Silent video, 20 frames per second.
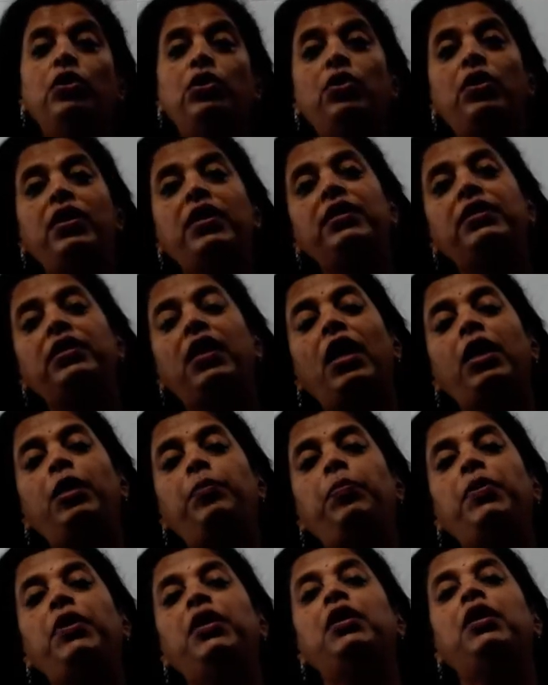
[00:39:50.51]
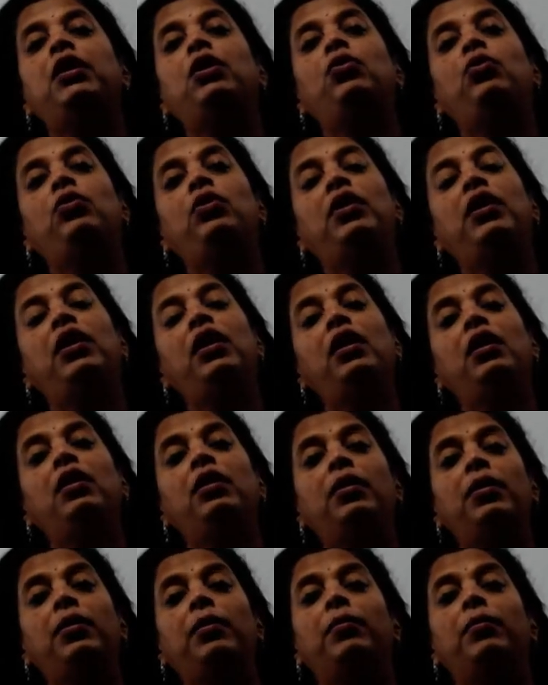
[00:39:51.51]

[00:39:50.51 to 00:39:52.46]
during that period only,